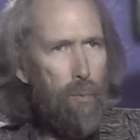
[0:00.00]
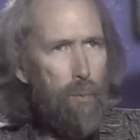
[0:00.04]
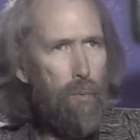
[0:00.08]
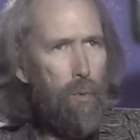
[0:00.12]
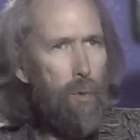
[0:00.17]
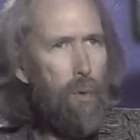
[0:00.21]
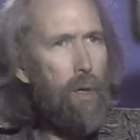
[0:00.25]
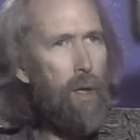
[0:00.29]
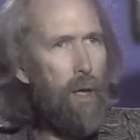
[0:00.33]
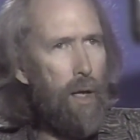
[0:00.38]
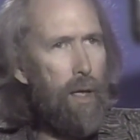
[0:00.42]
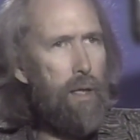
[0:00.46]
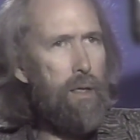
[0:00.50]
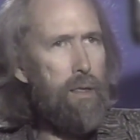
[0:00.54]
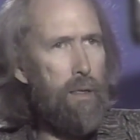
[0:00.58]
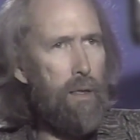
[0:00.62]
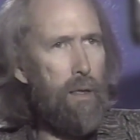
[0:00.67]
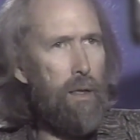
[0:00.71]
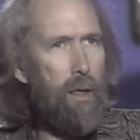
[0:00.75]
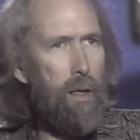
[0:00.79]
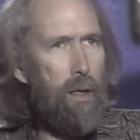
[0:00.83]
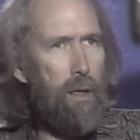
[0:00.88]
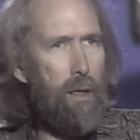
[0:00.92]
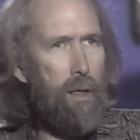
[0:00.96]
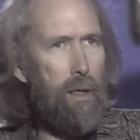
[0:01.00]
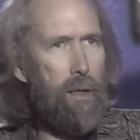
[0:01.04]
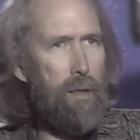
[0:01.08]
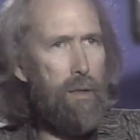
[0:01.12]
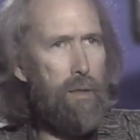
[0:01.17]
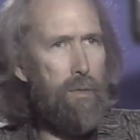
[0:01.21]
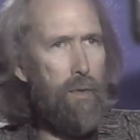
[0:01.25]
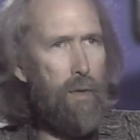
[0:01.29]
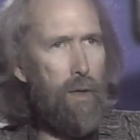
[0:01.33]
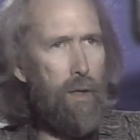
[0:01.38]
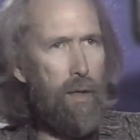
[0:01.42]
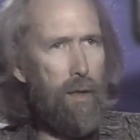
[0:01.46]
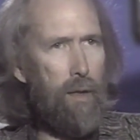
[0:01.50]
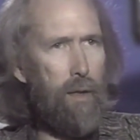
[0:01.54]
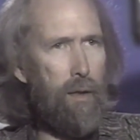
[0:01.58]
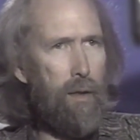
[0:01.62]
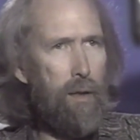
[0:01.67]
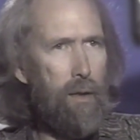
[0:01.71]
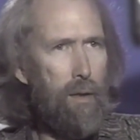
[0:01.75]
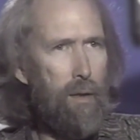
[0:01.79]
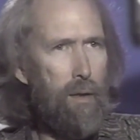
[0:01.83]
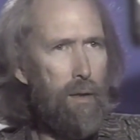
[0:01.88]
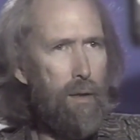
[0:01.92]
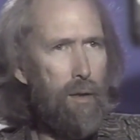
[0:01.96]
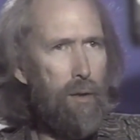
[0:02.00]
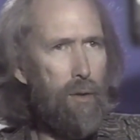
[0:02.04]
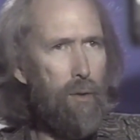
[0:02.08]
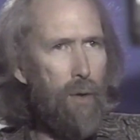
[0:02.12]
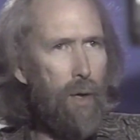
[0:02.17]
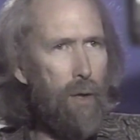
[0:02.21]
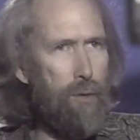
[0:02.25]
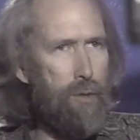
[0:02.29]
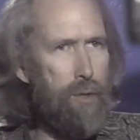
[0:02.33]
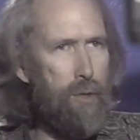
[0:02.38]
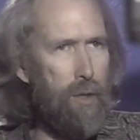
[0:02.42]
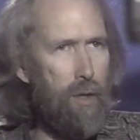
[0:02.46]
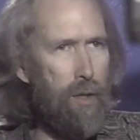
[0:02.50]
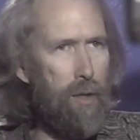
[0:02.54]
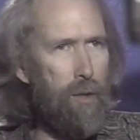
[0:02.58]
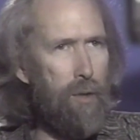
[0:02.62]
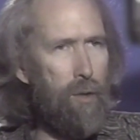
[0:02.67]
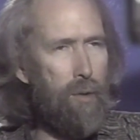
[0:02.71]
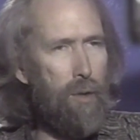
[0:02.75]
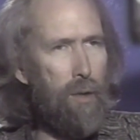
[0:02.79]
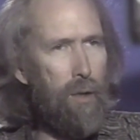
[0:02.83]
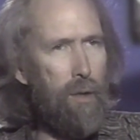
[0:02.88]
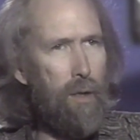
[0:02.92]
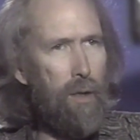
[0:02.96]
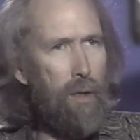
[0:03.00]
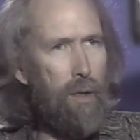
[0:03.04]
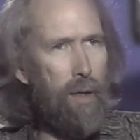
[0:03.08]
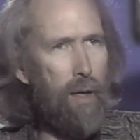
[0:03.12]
realize that he is feeling grouchy or